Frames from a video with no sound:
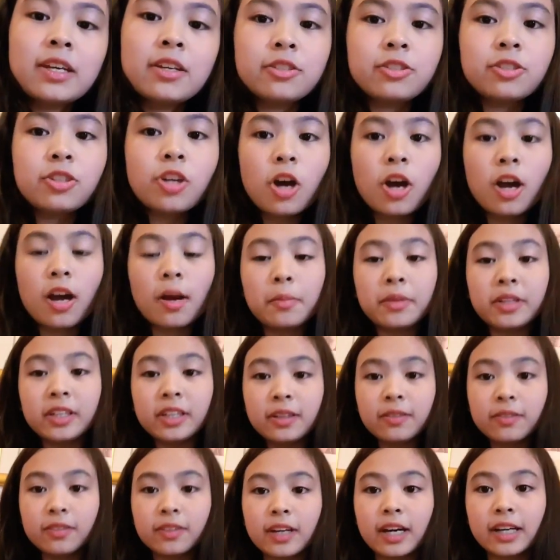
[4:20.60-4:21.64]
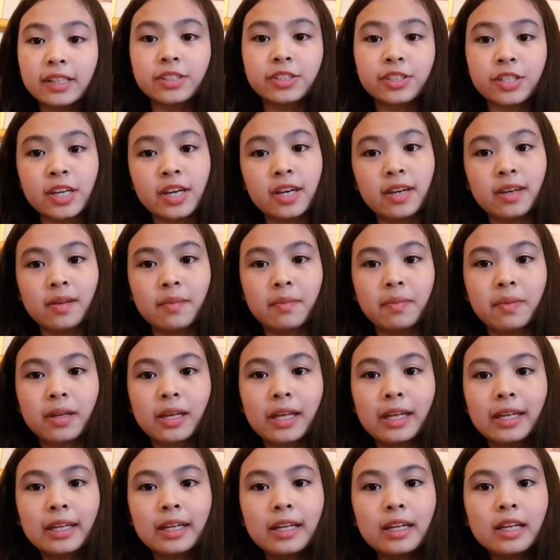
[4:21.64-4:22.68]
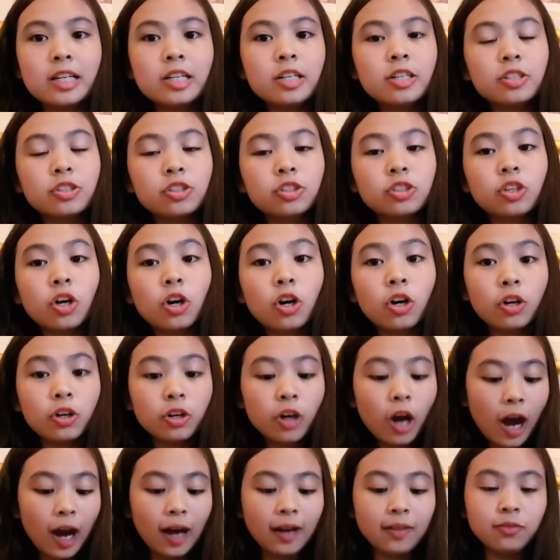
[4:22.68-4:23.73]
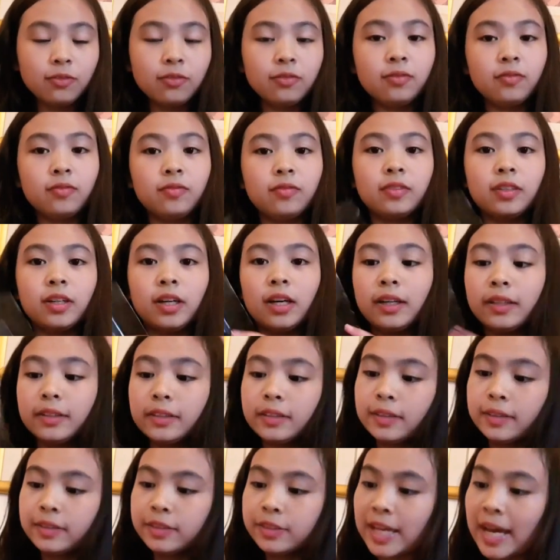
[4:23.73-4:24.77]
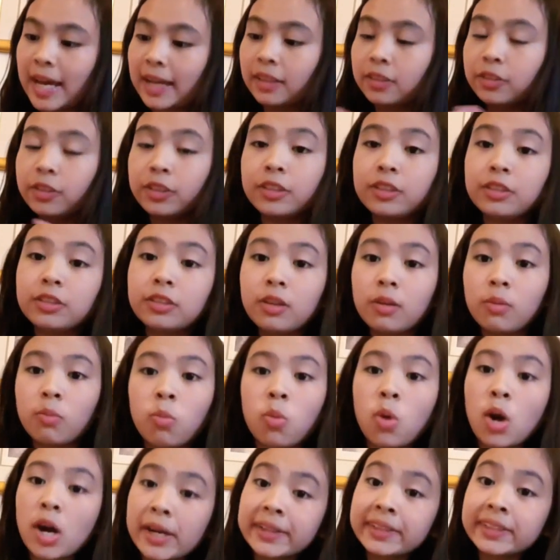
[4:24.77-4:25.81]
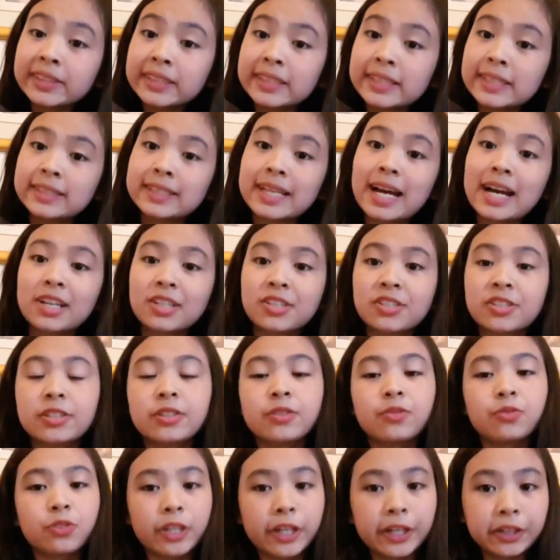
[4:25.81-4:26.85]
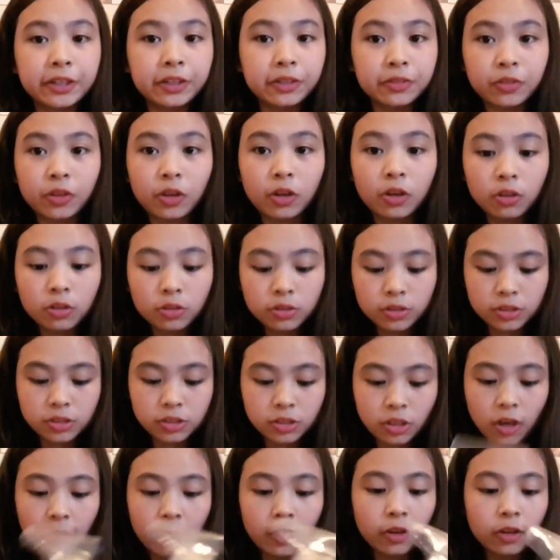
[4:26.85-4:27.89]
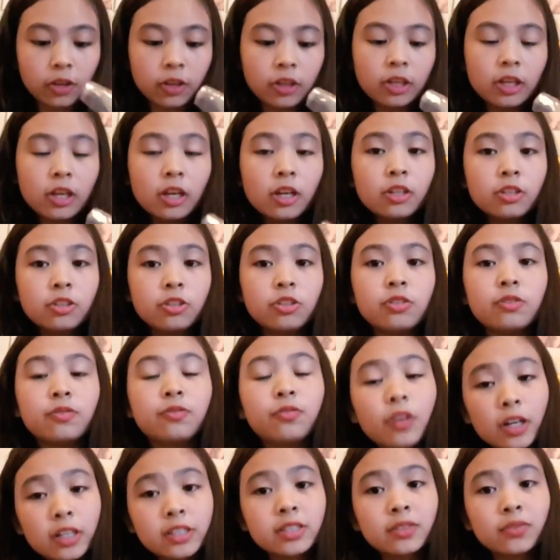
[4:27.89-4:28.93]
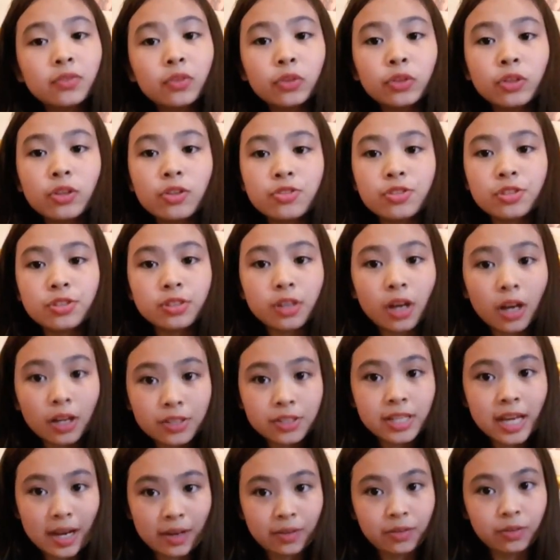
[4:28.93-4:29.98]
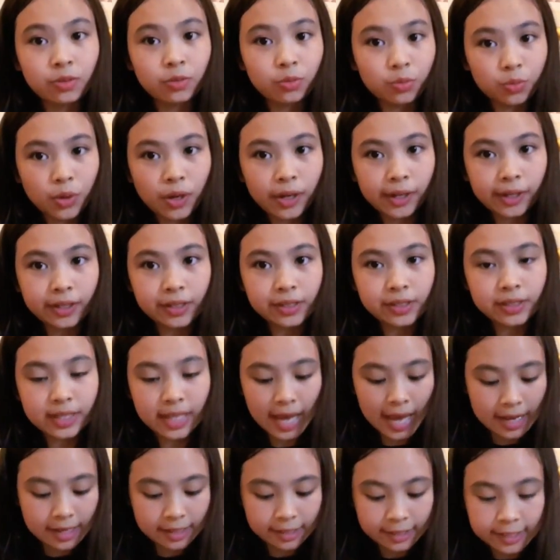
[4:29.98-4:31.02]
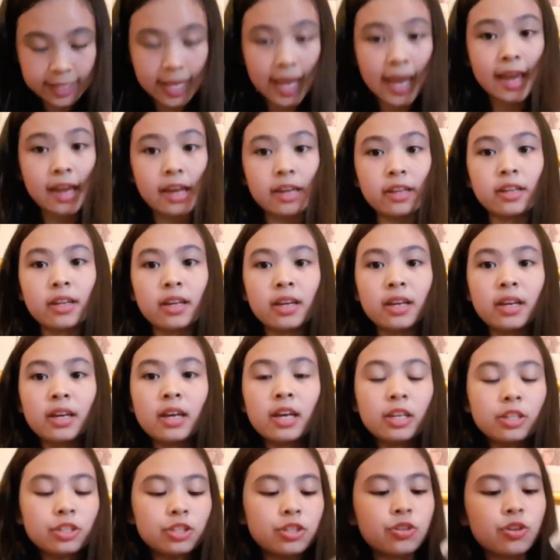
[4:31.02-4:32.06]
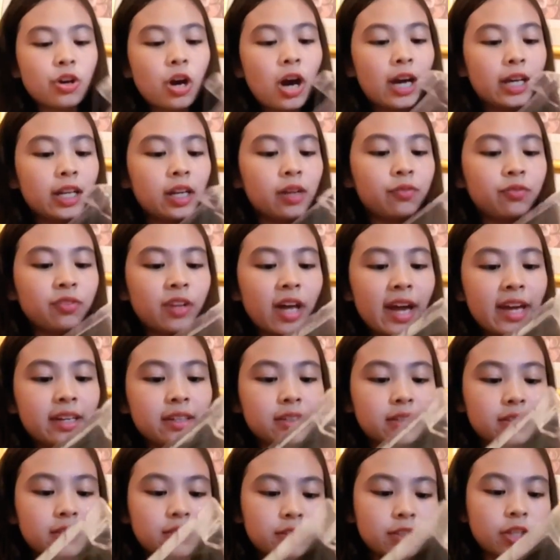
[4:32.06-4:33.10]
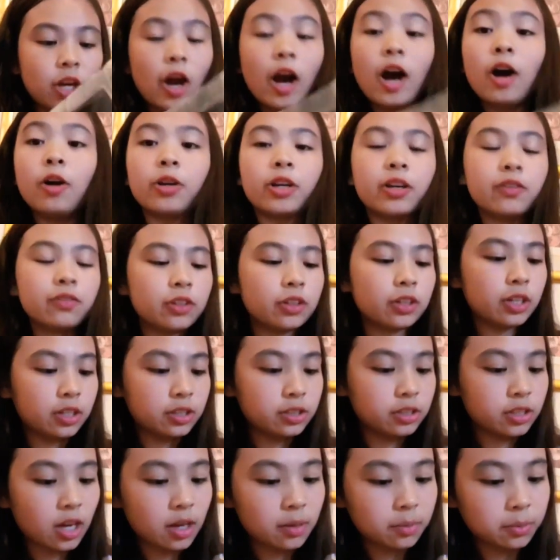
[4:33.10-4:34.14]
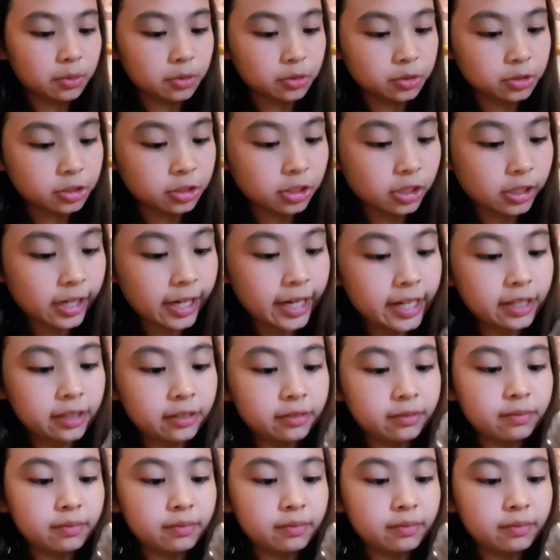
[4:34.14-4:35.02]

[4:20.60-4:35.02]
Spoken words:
So I'm going to give you guys a tip. So untangling the wires is actually really difficult. So first of all, you just untangle the wires, and then you kind of so I'll give you an example. So this